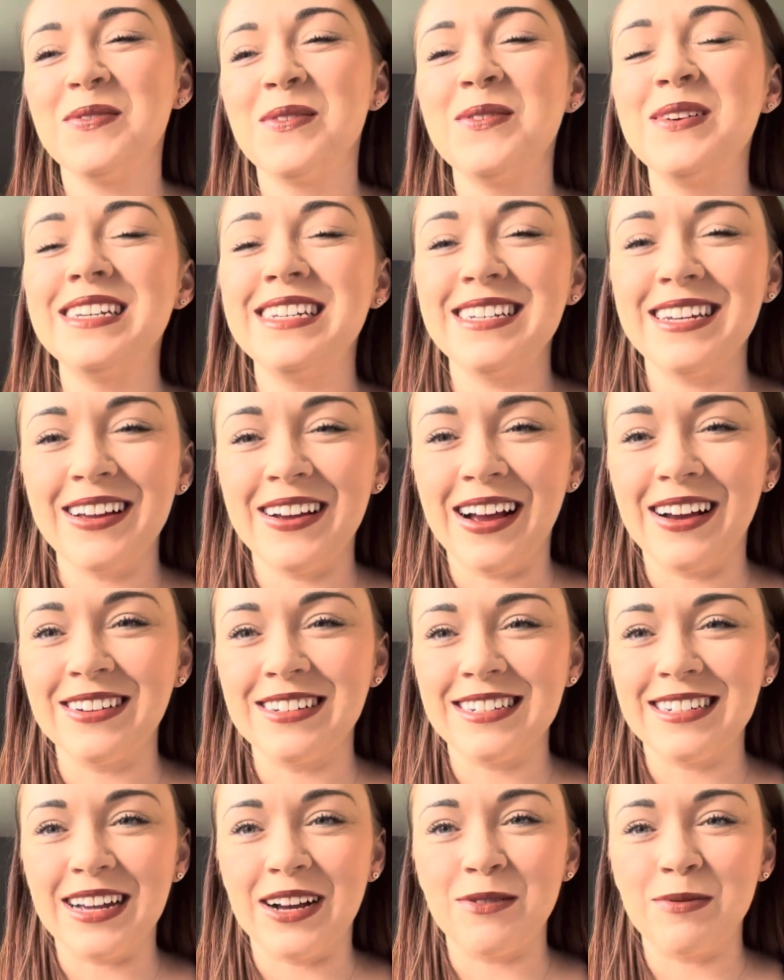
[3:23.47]
We didn't know how
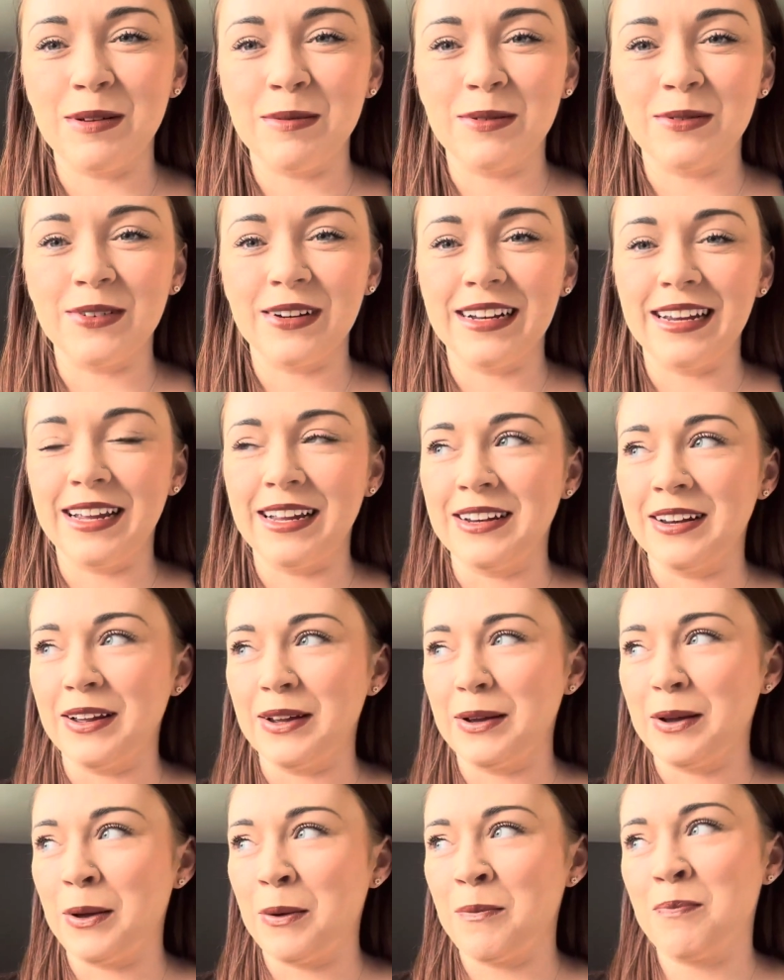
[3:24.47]
to tell people really, and
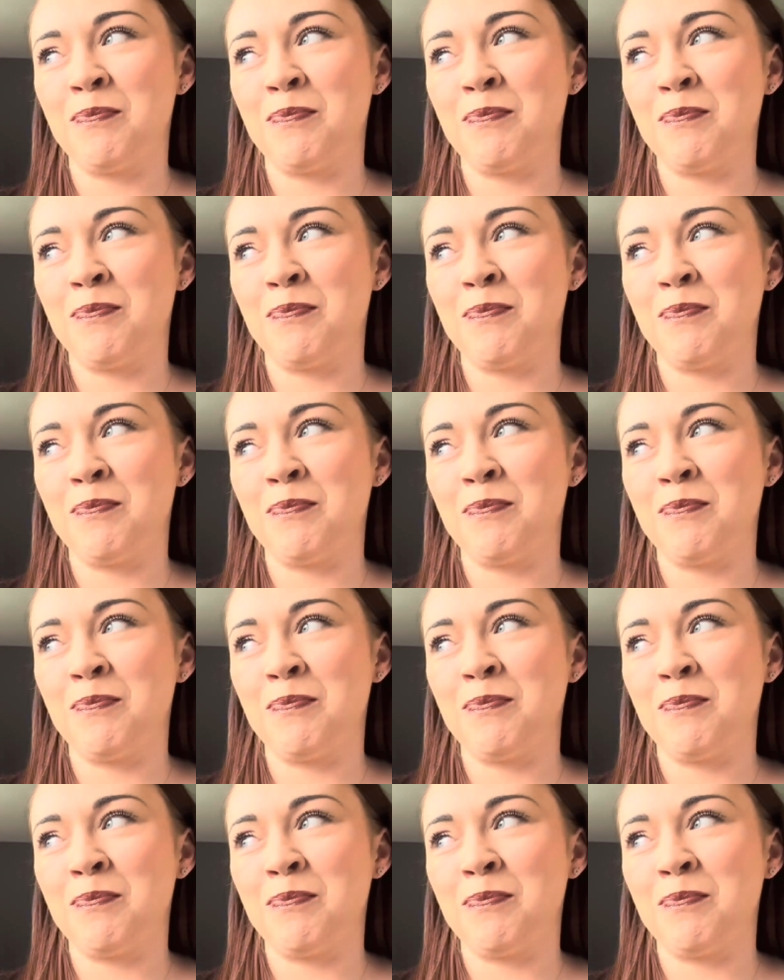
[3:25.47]
like